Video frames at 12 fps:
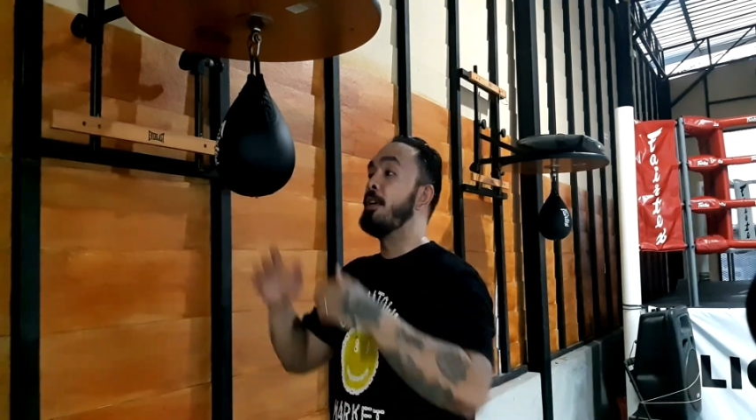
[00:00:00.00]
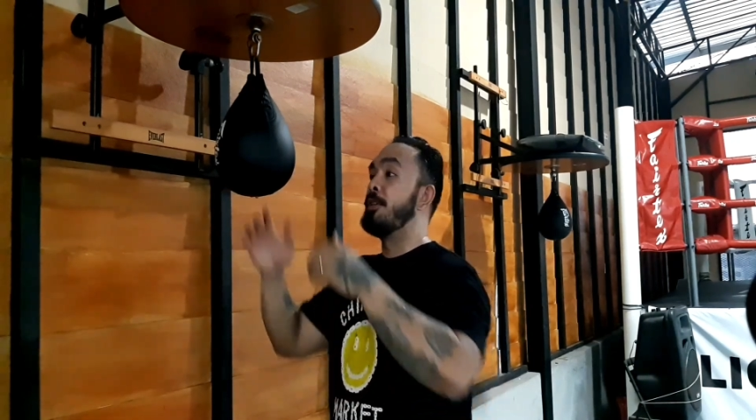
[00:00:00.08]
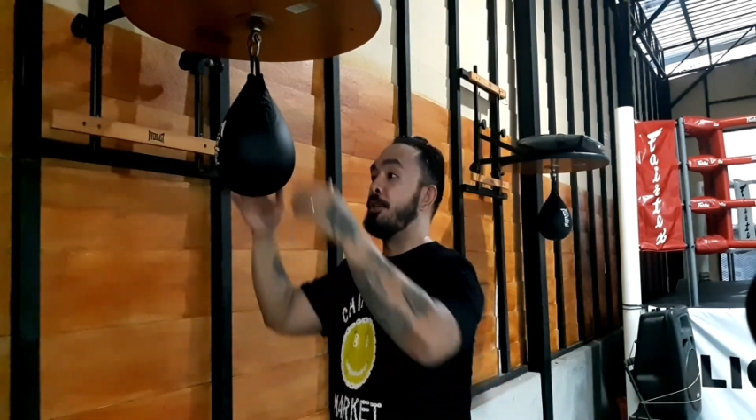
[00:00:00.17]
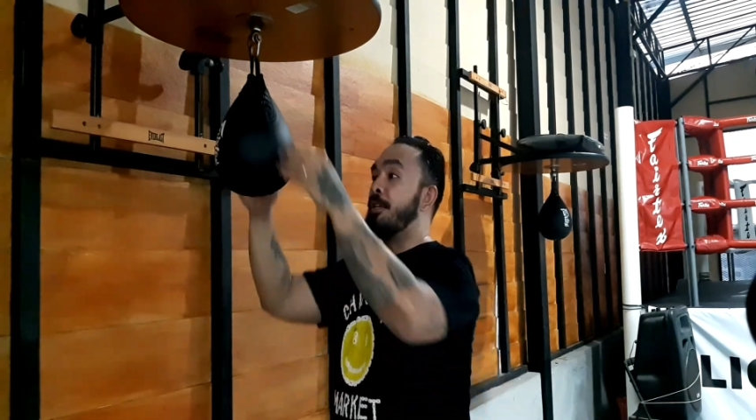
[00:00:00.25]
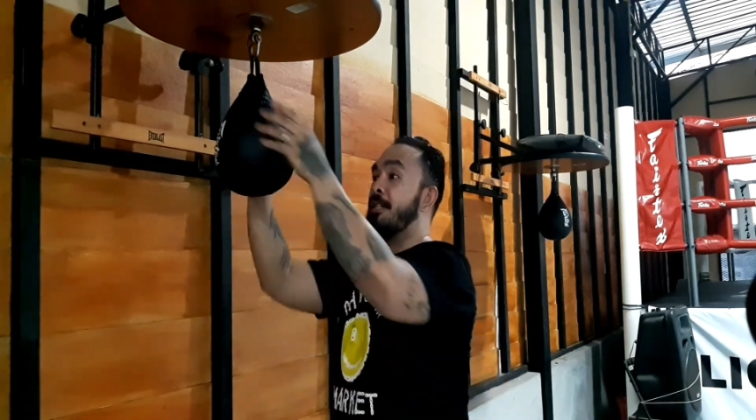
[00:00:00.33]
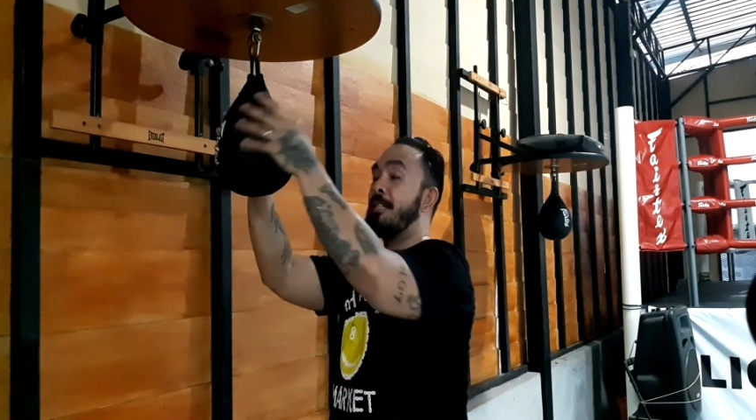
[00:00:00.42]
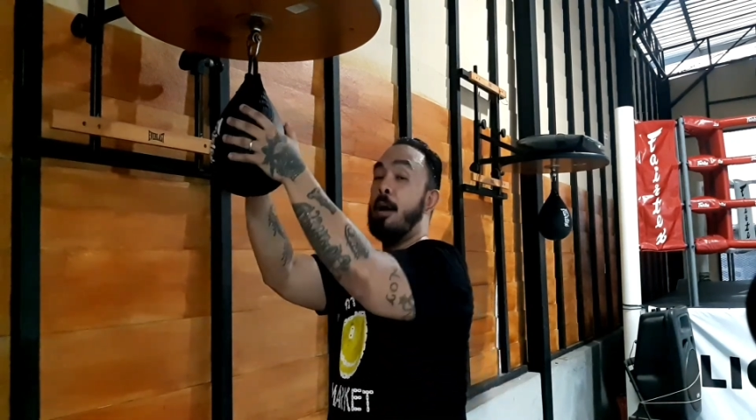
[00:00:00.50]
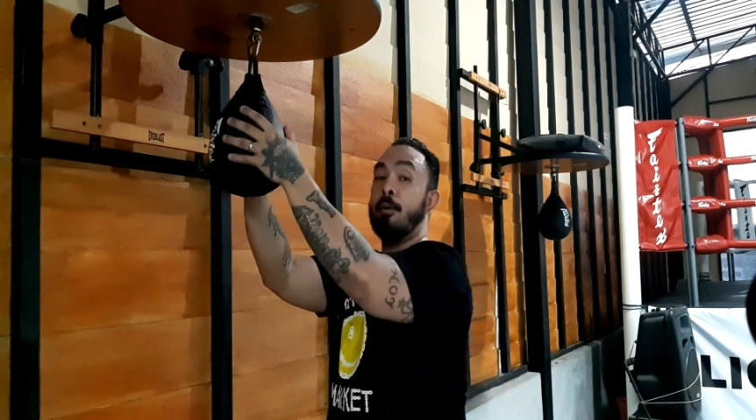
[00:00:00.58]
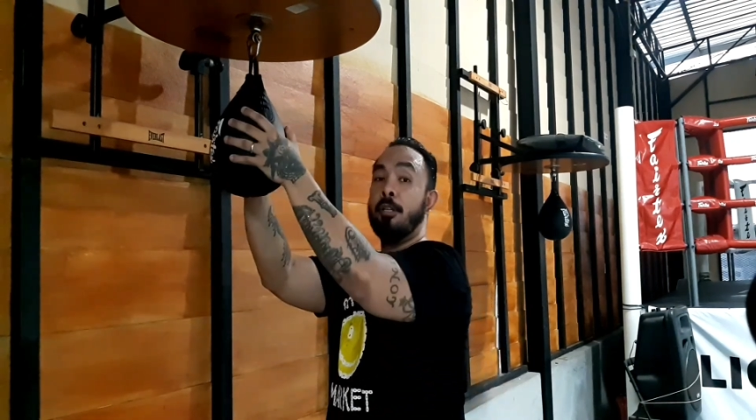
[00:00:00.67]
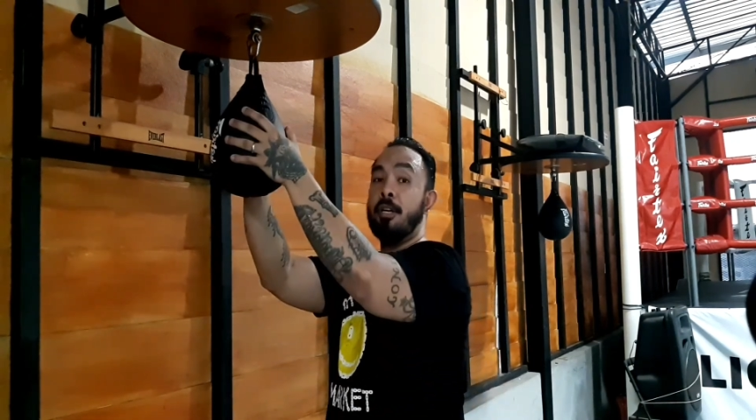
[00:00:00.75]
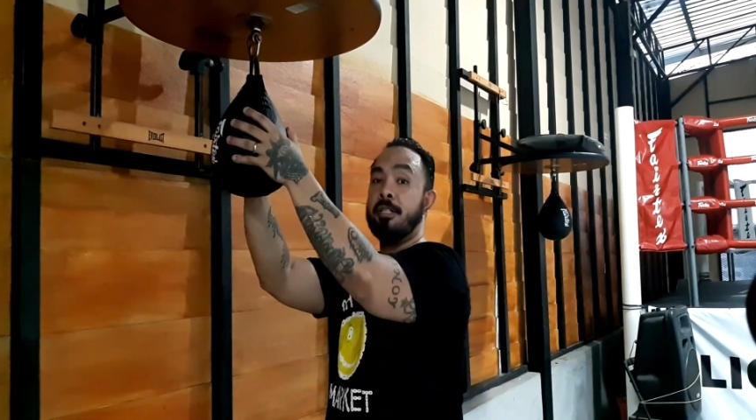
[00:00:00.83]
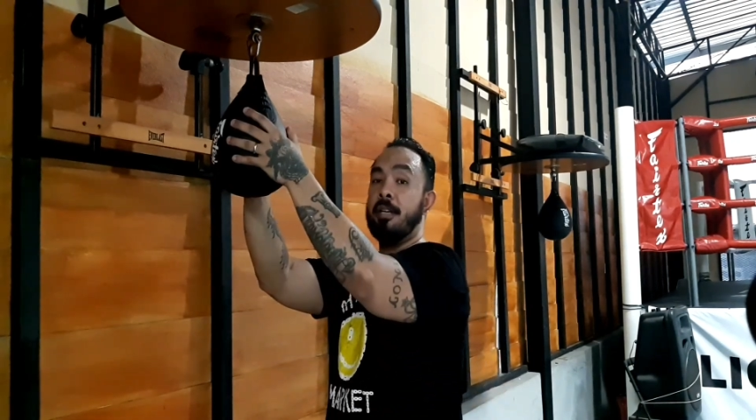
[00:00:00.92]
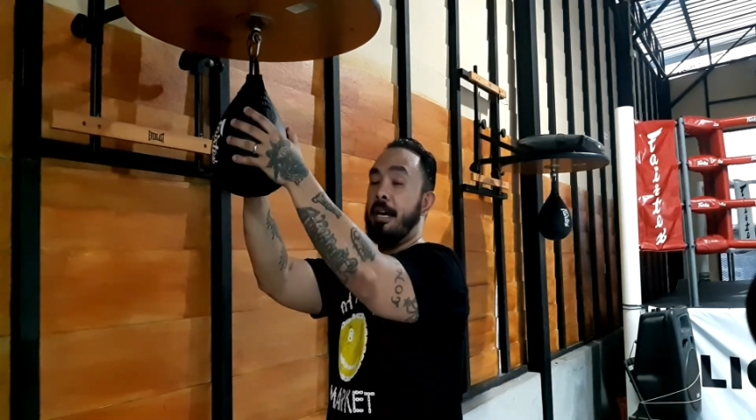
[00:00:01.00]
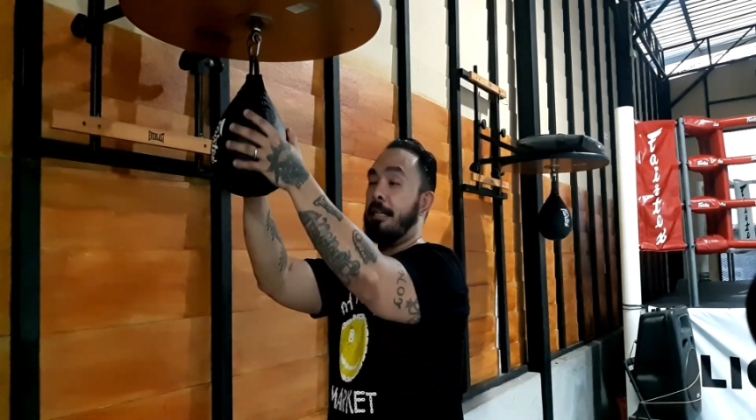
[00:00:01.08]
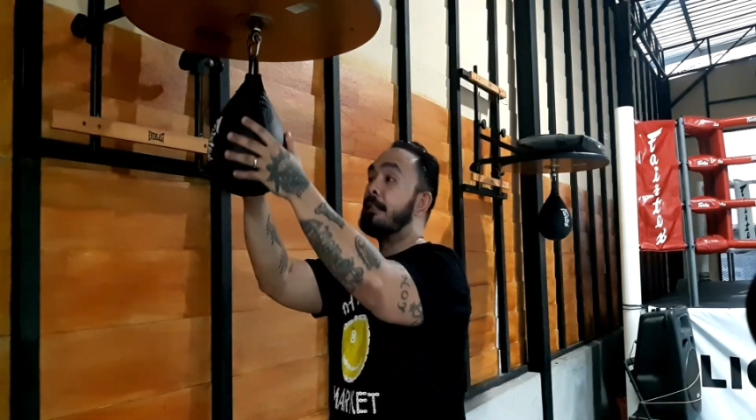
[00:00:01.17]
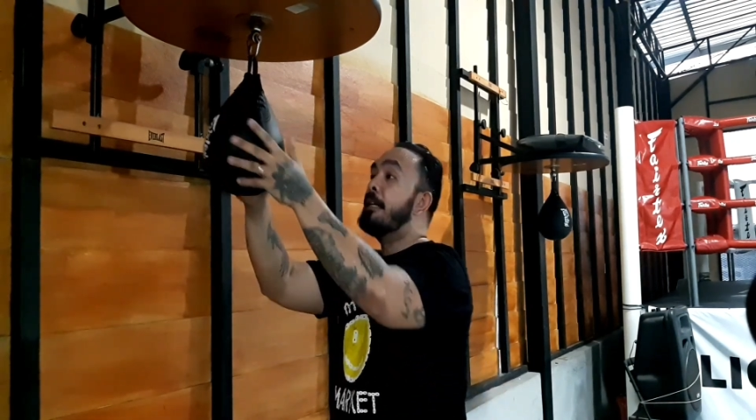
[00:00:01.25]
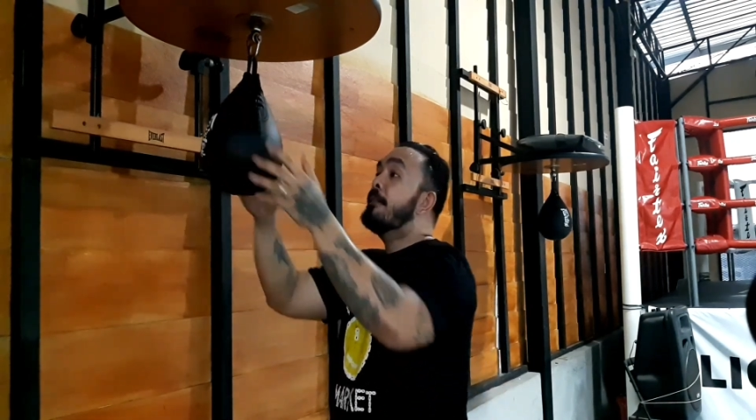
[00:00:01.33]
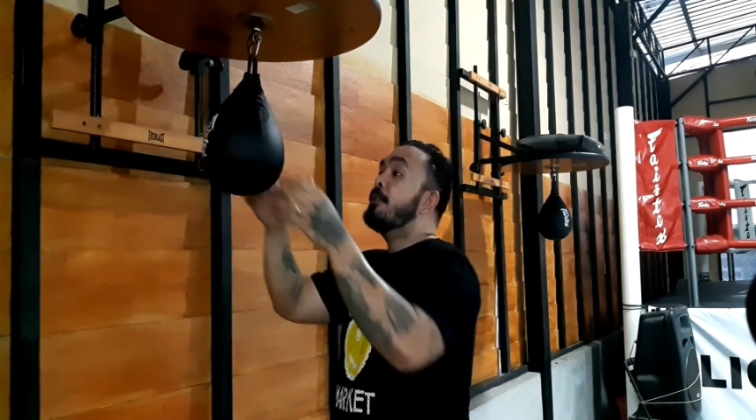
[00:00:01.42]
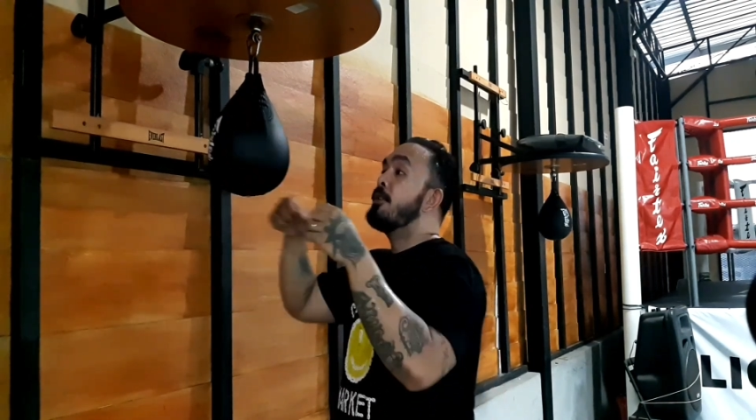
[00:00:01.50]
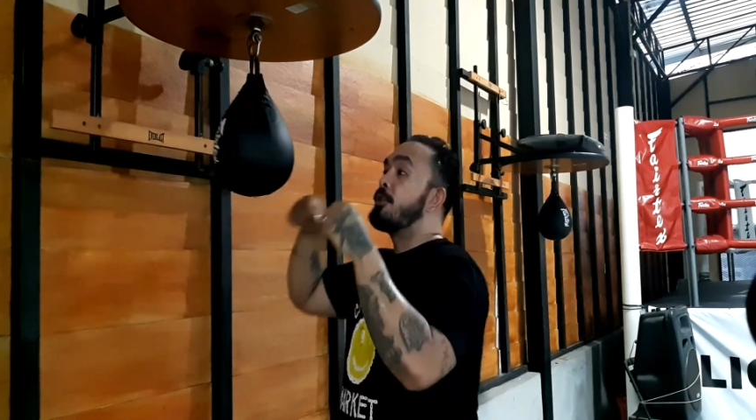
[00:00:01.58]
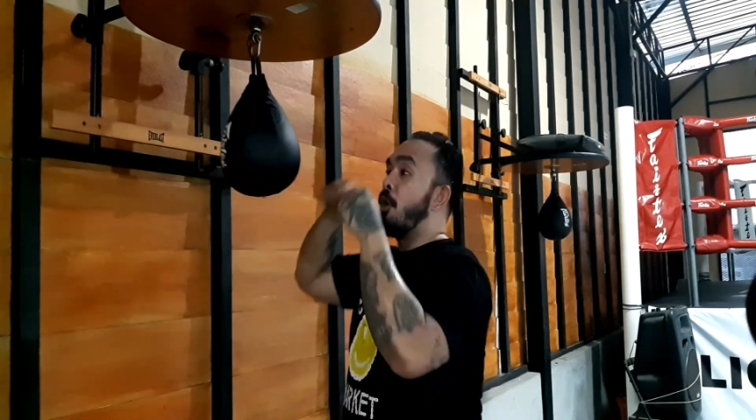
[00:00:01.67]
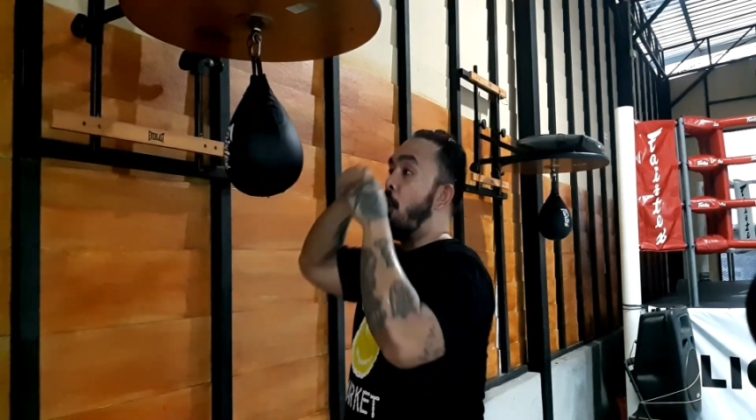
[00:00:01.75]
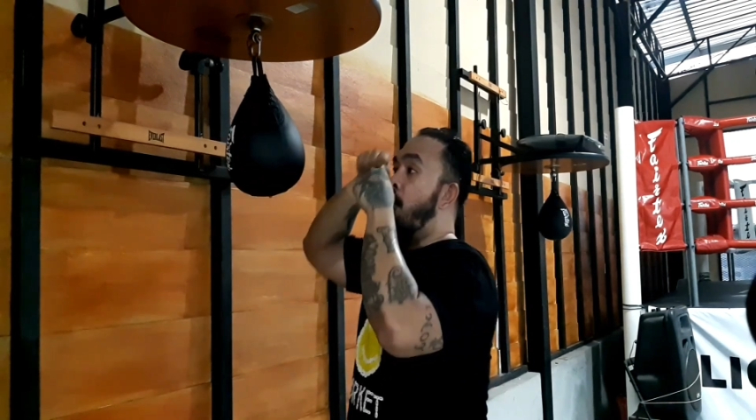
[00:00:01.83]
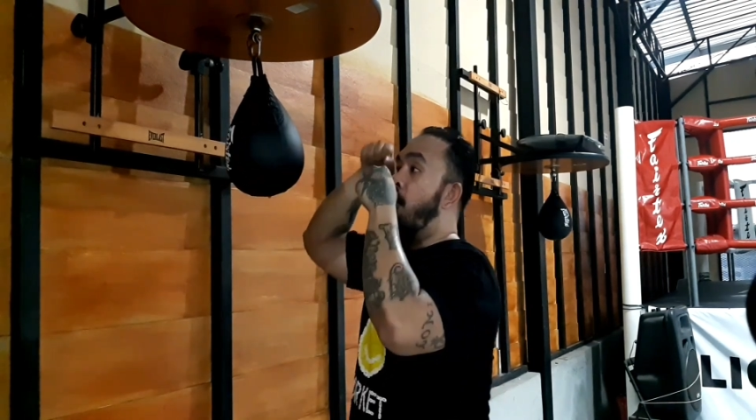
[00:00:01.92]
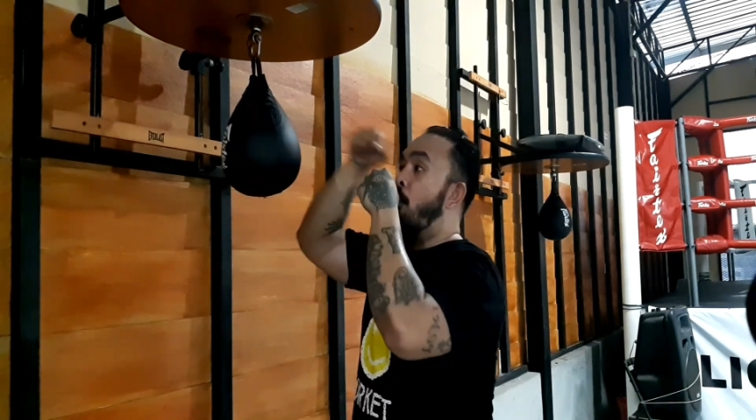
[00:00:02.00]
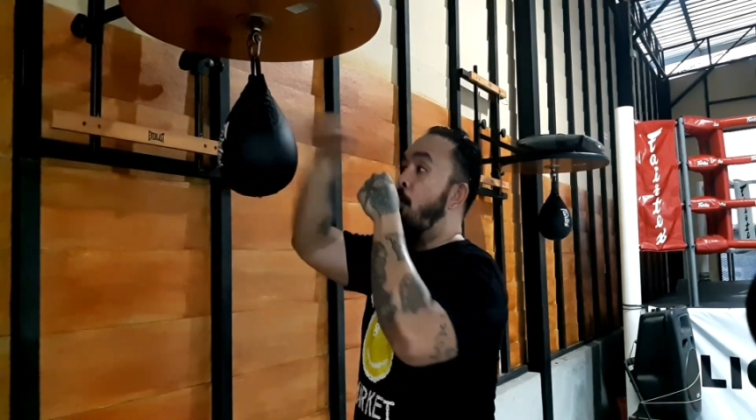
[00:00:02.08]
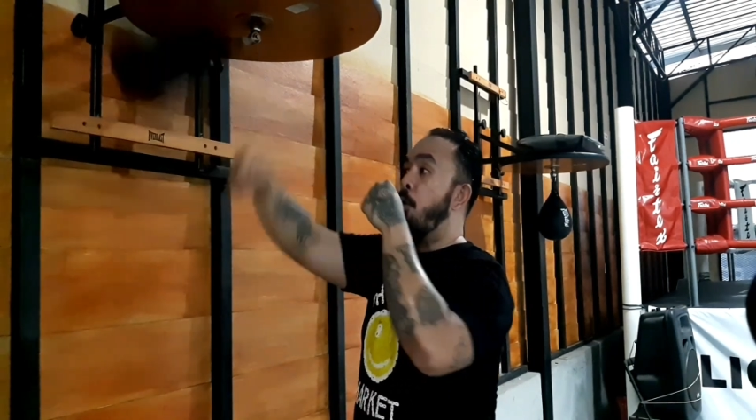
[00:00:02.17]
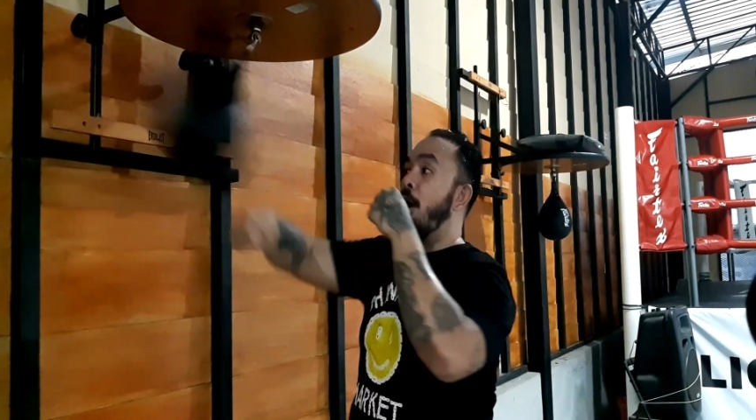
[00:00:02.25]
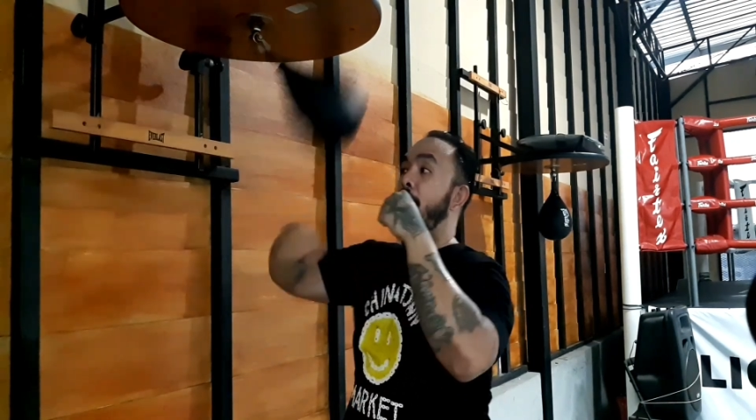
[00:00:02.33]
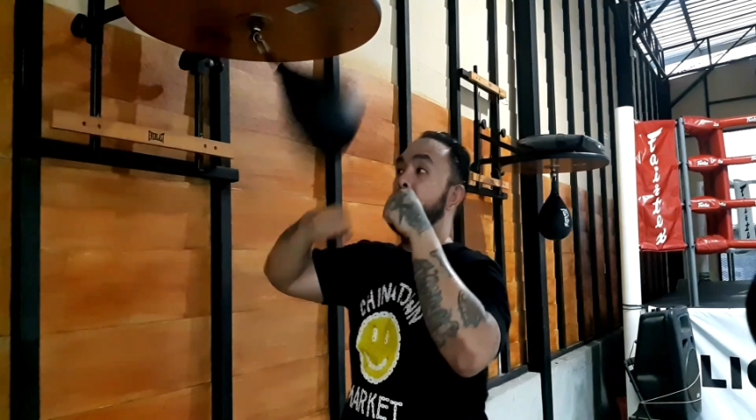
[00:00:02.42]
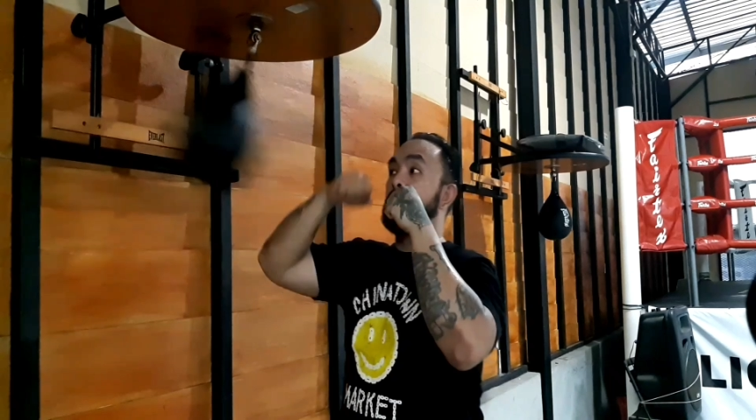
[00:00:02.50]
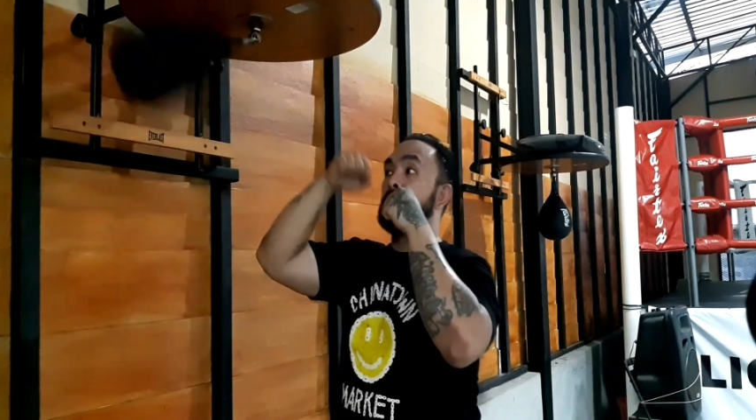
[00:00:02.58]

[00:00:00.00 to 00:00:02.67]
So this is how it looks like. So 1,